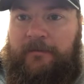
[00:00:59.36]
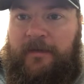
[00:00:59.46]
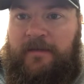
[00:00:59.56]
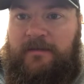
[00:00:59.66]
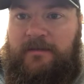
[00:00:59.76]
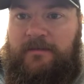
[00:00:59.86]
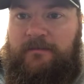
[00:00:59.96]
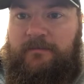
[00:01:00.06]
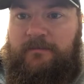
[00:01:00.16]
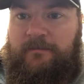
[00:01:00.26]
It's
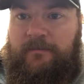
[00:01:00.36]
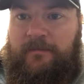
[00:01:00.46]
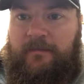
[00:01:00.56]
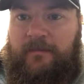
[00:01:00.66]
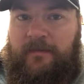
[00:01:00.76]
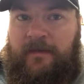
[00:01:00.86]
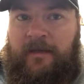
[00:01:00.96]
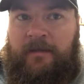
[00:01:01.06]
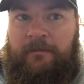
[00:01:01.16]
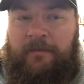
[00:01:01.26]

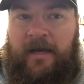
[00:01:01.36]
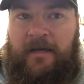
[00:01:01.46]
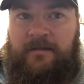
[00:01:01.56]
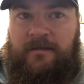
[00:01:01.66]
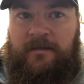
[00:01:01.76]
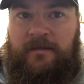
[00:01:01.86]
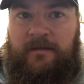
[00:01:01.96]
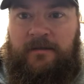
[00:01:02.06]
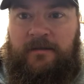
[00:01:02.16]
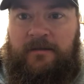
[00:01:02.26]
getting past
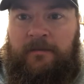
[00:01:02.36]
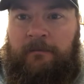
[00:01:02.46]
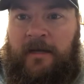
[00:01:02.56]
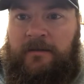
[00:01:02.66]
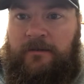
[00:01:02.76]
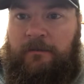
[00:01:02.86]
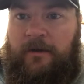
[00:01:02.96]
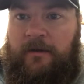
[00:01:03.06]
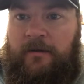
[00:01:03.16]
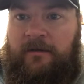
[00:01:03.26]
the mental
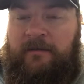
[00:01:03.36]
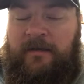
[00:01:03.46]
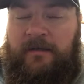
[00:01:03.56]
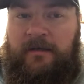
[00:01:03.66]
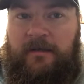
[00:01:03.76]
part of it,